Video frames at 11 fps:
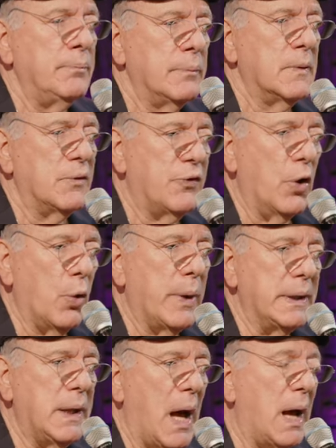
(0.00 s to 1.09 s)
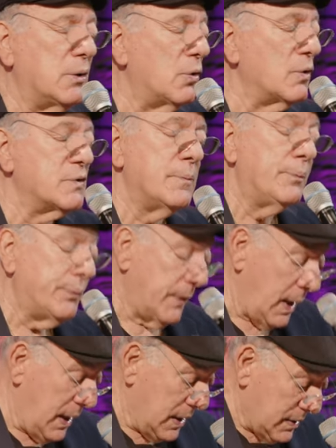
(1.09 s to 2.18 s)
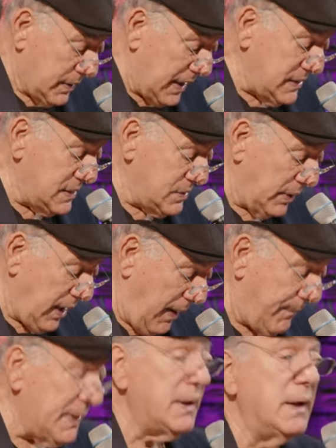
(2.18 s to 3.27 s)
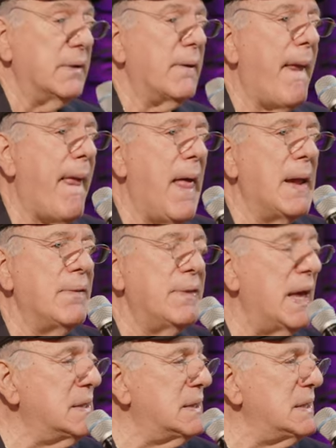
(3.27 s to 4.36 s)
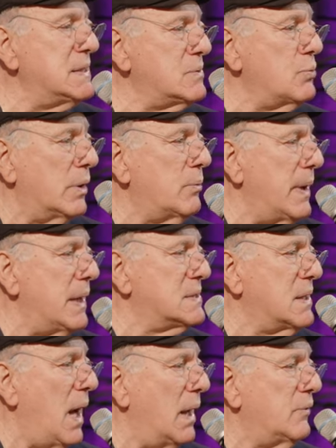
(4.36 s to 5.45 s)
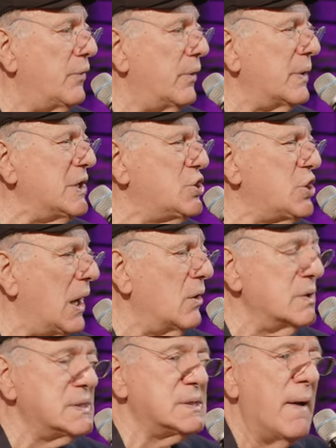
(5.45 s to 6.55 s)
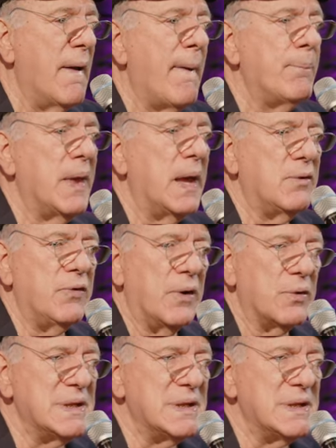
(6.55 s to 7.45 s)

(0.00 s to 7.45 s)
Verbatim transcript: following the idols. This is what happened here, and that is what makes God very jealous and very